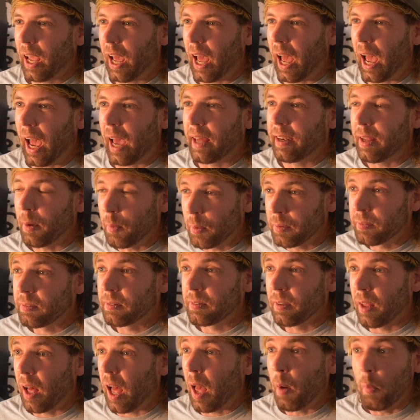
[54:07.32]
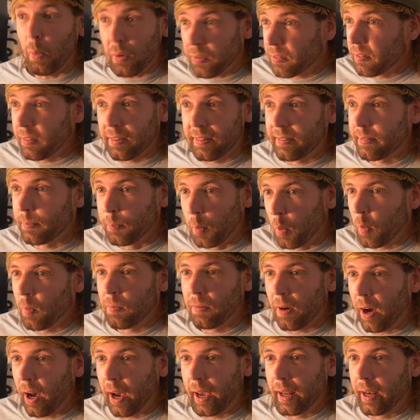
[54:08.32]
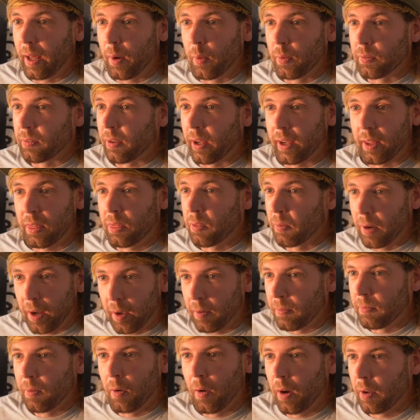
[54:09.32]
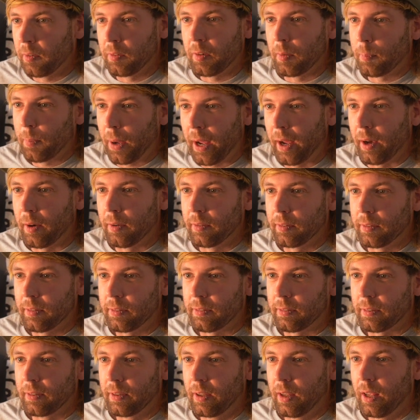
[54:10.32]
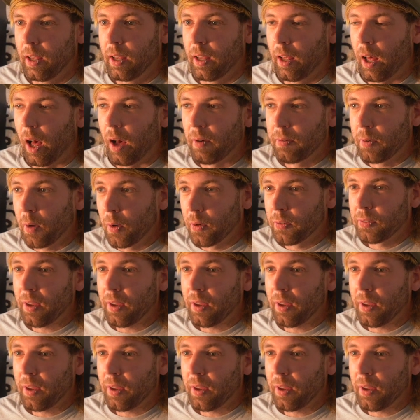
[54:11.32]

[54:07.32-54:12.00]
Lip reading: and it wasn't a small fine. It was like £300 or £400. Of course,